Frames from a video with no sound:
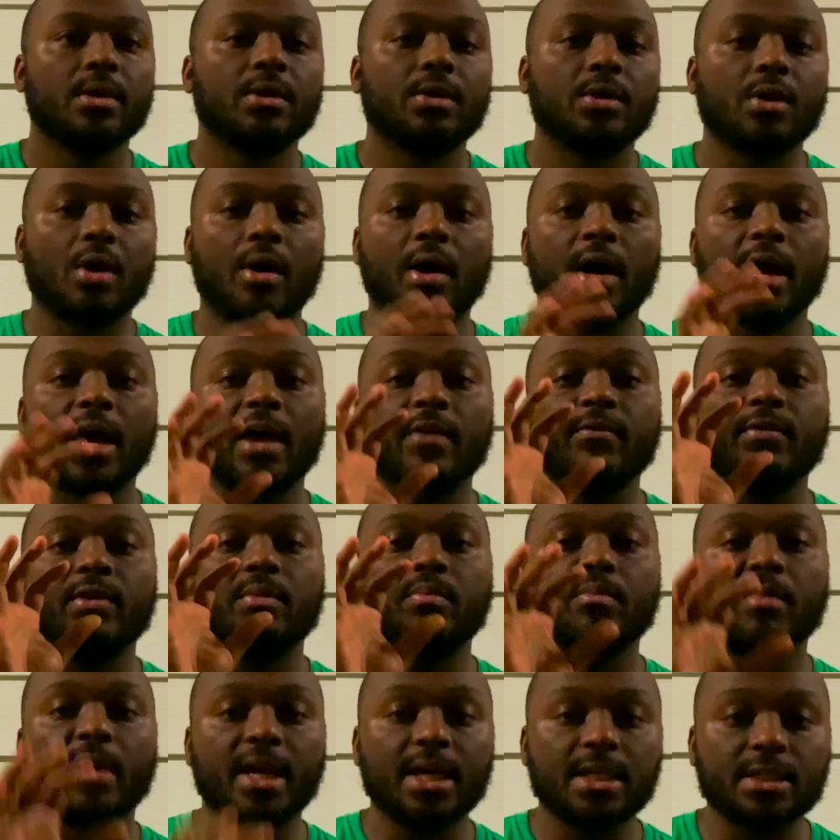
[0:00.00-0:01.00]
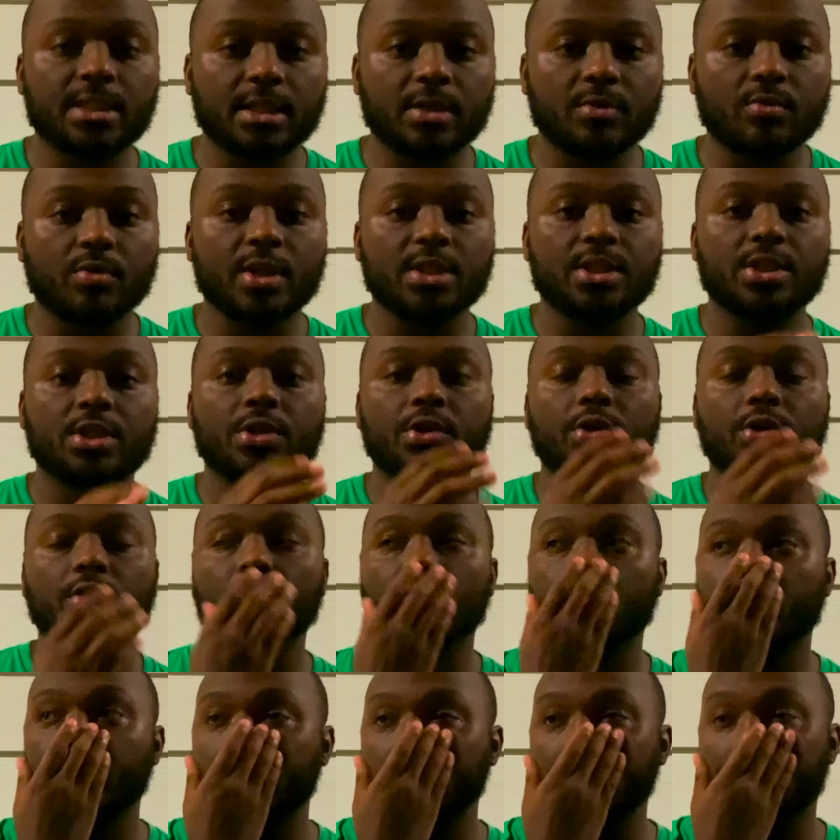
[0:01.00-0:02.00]
Y'all have an amazing rest of your
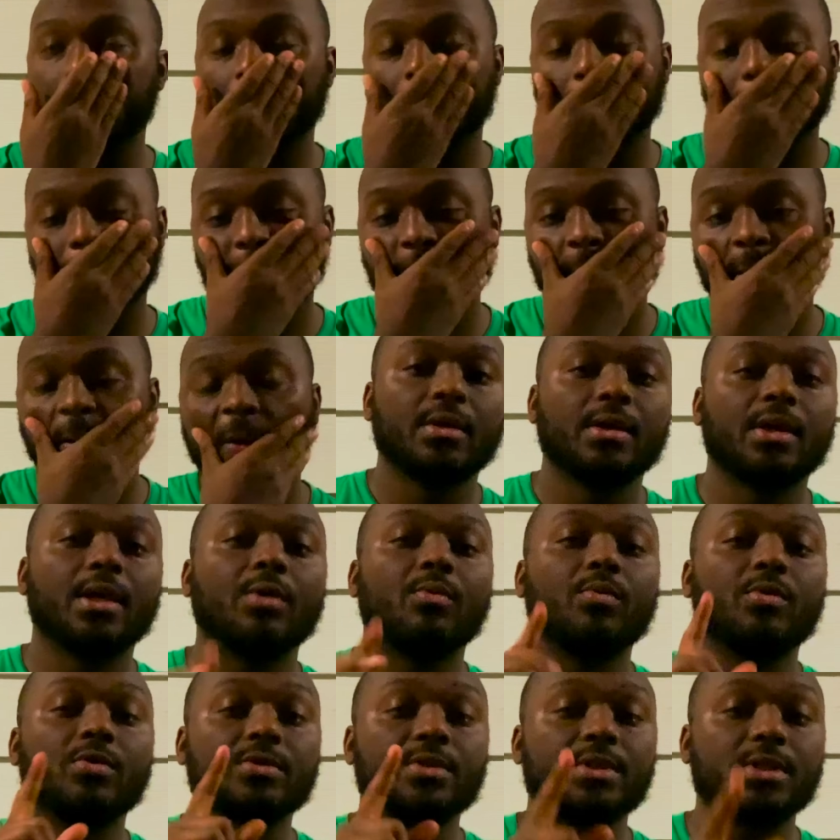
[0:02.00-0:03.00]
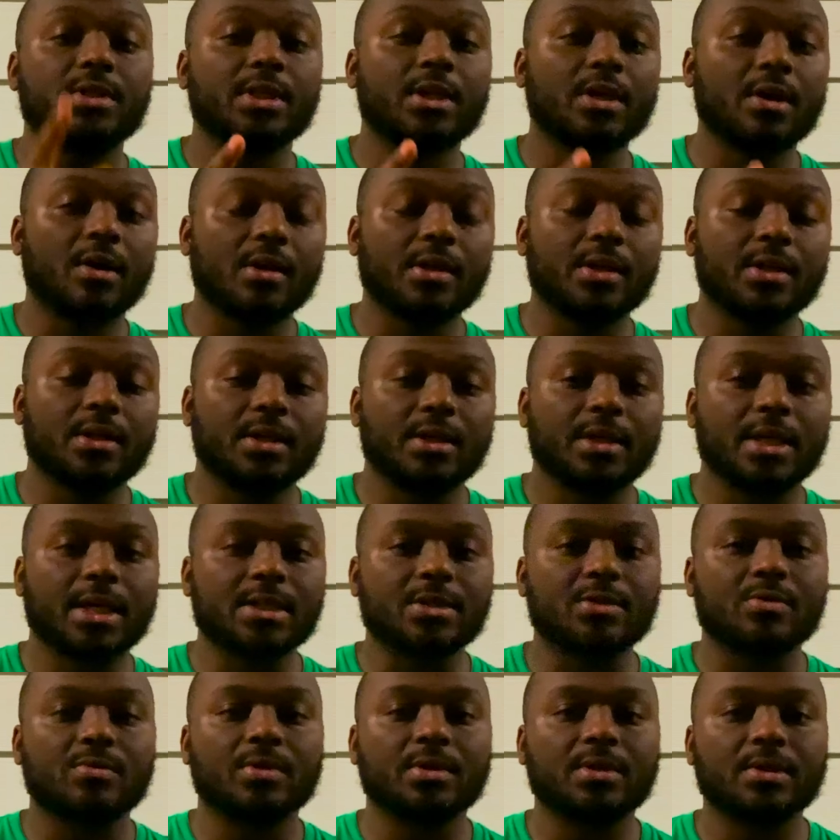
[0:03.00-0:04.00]
week, and we'll see y'all in the
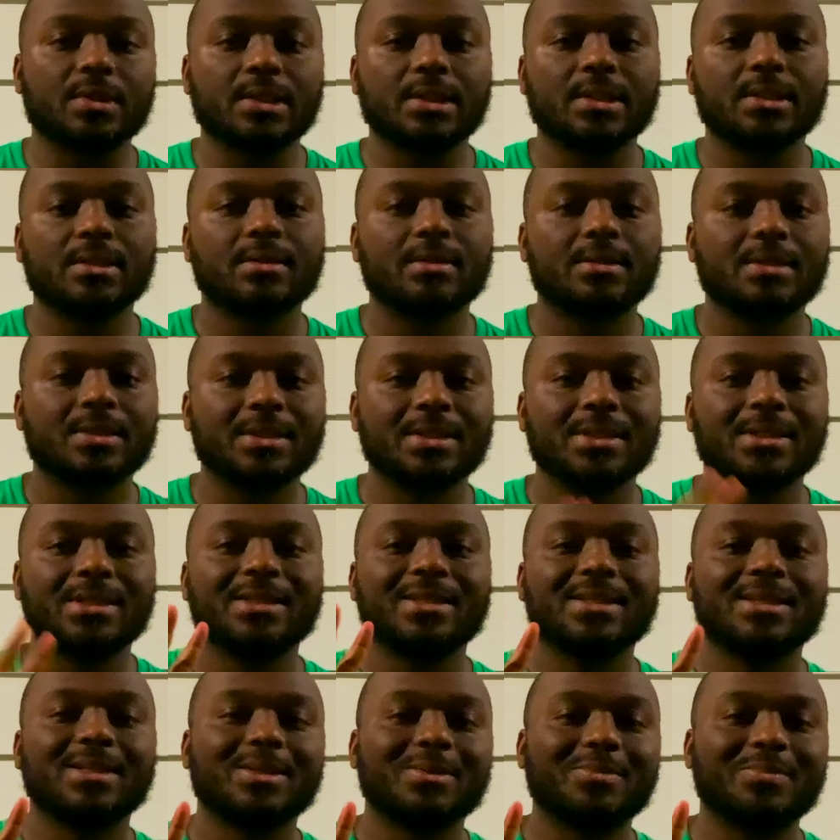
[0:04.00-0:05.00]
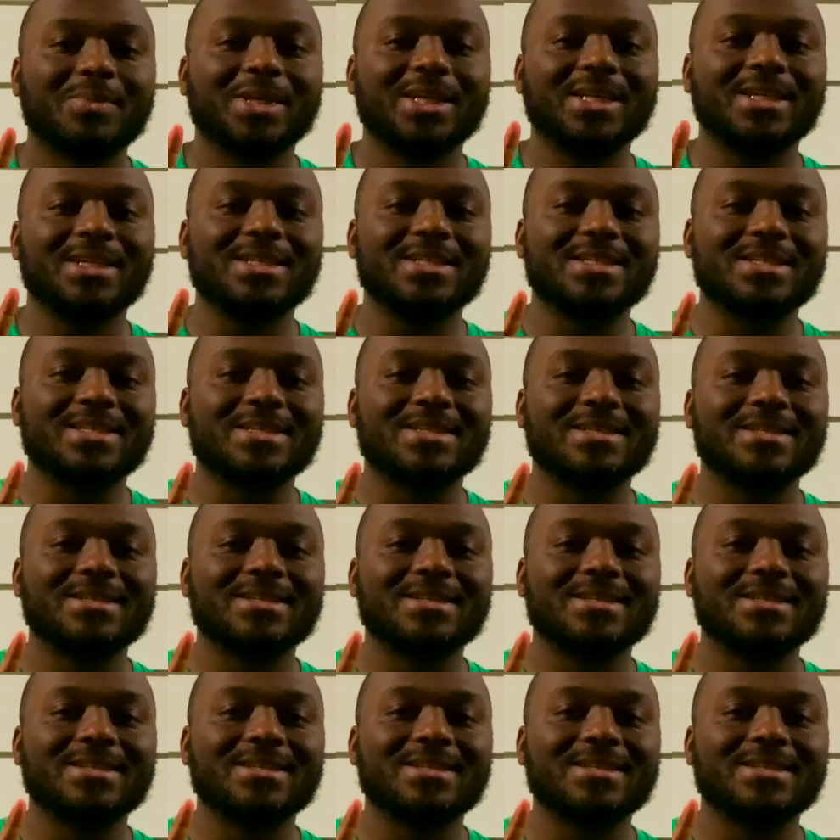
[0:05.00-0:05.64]
next one. Peace.